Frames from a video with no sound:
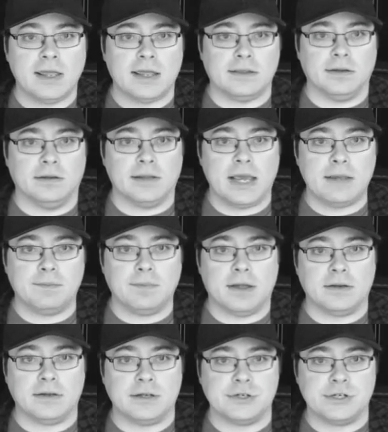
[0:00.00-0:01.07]
hitting the like
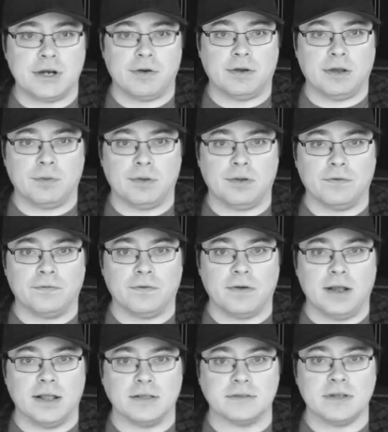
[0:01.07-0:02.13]
button, and sharing it with your
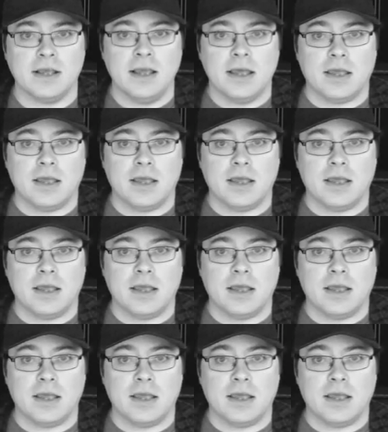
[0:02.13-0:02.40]
friends.